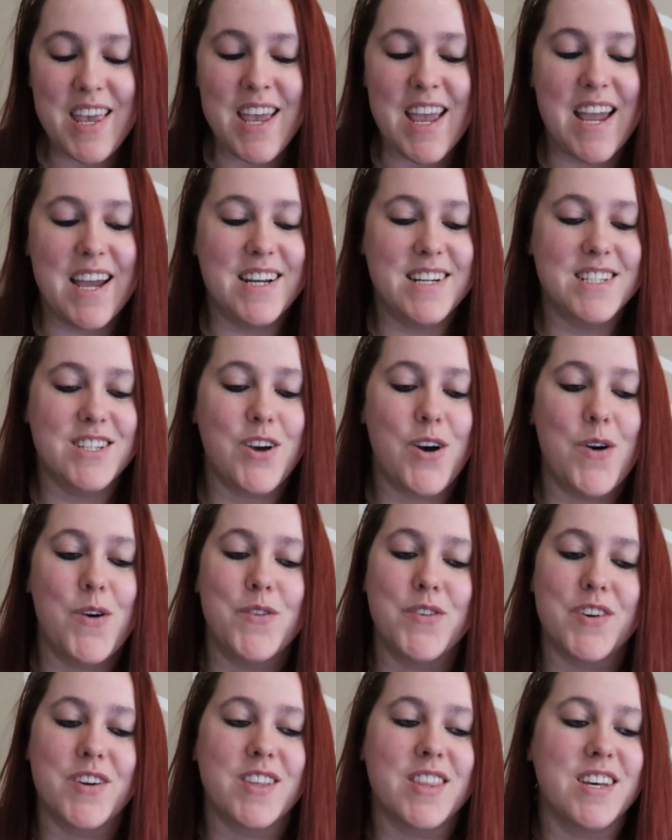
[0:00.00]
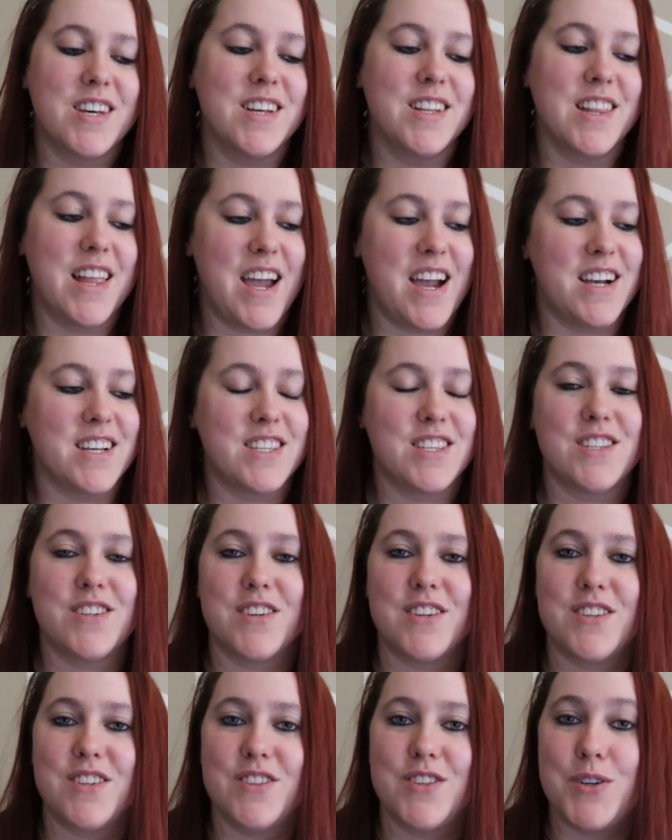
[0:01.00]
And over the
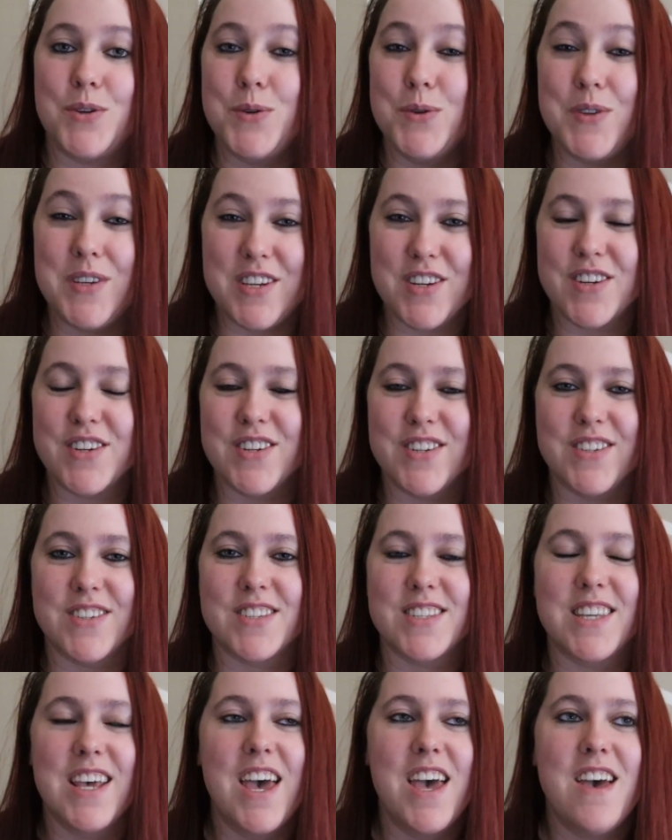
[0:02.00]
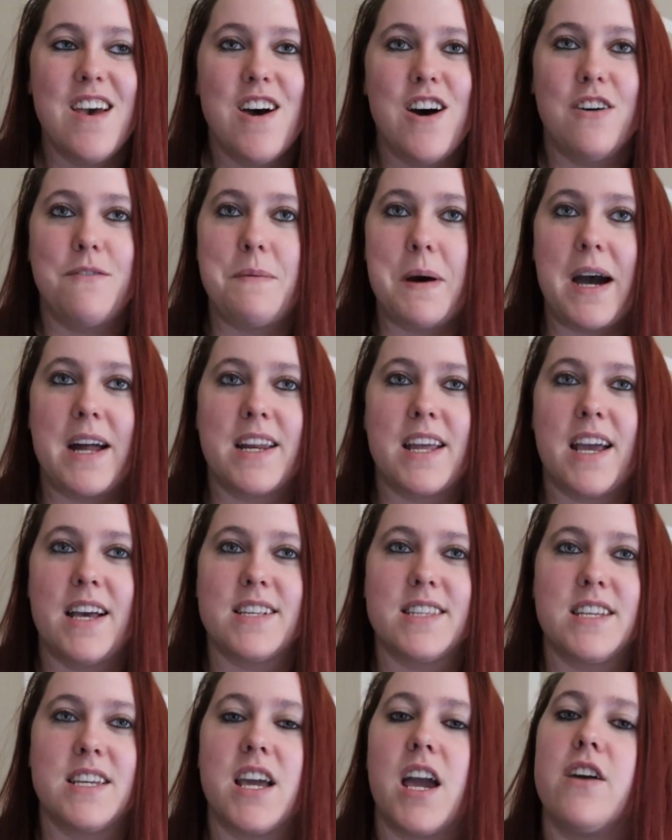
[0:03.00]
last two years of
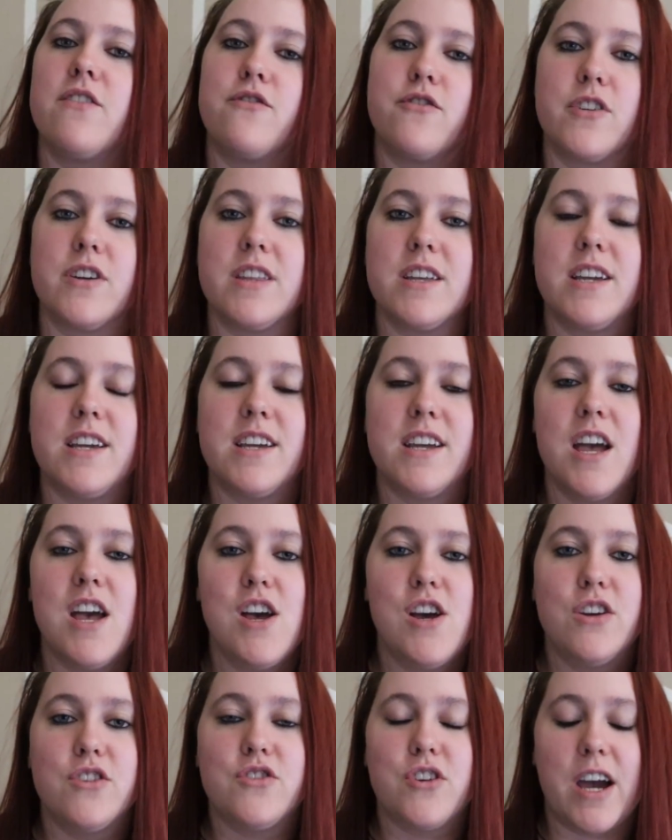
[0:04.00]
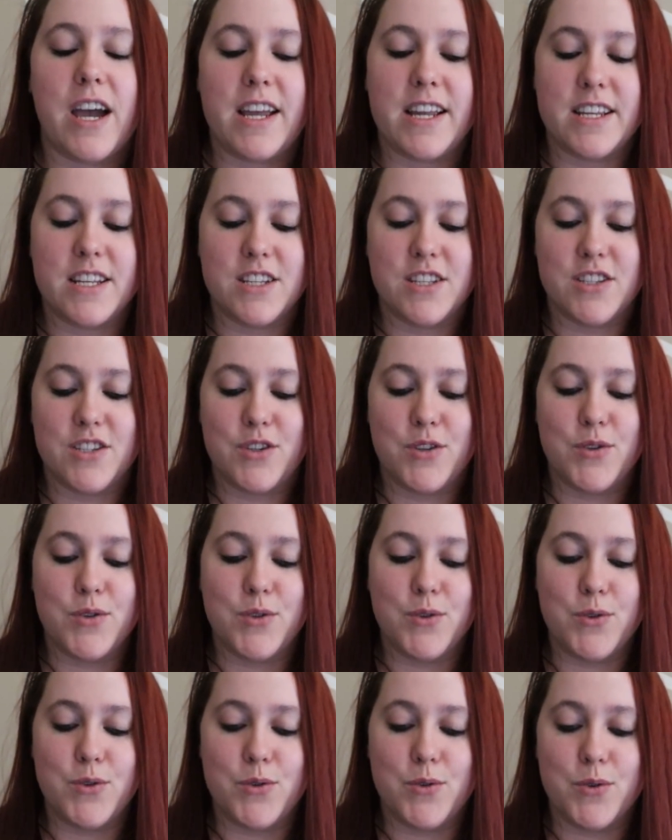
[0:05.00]
podcasting, I'm really trying
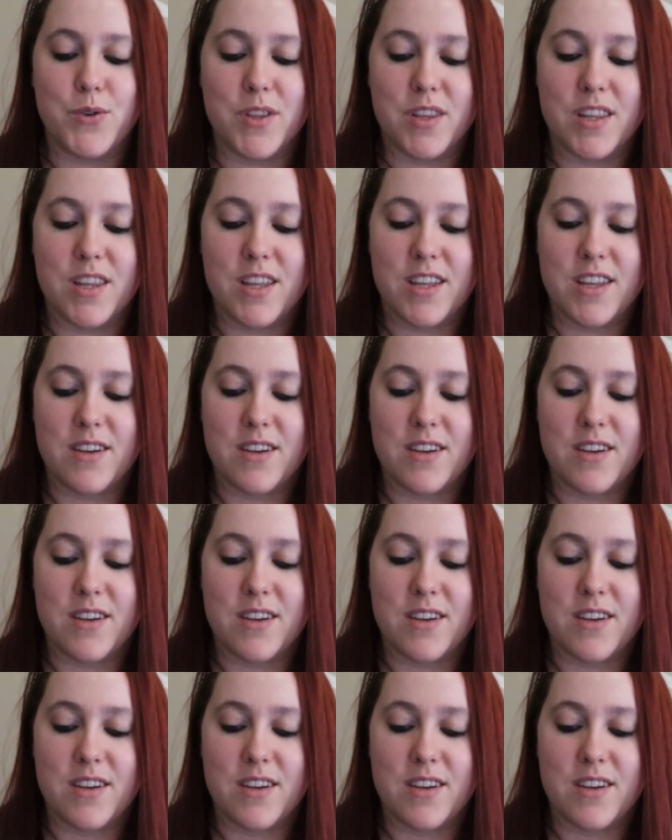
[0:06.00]
to